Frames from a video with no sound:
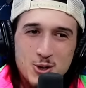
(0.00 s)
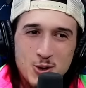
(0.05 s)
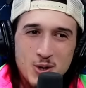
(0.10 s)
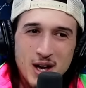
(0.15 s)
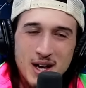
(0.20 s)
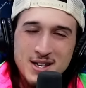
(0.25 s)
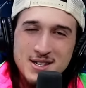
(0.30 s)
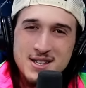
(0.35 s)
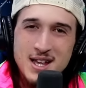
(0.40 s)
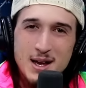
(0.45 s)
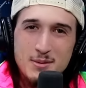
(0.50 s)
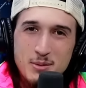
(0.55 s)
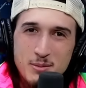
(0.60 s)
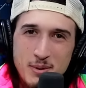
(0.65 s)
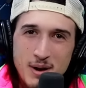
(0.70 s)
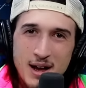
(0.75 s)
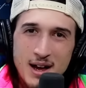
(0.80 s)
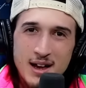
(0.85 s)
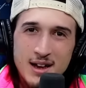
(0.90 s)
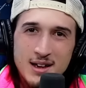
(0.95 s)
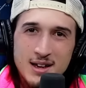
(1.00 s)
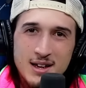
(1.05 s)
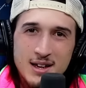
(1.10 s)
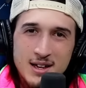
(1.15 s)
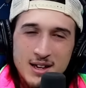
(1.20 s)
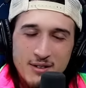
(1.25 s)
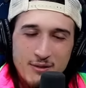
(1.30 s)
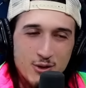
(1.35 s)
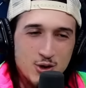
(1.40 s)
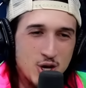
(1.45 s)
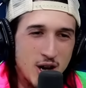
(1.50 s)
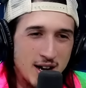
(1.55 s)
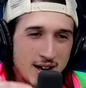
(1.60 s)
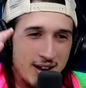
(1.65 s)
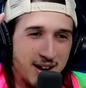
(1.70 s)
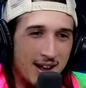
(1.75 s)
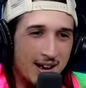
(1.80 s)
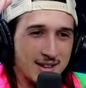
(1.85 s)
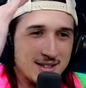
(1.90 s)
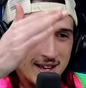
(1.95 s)
you guys stopping by. Vagina
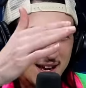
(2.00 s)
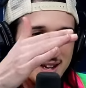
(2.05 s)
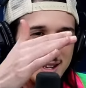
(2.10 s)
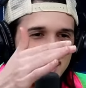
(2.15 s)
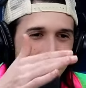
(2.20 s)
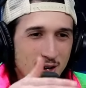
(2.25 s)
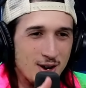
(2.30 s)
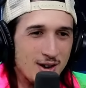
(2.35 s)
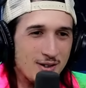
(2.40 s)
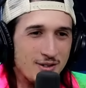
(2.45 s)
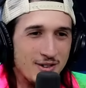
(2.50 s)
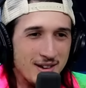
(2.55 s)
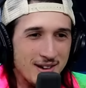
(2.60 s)
neck, sign us off.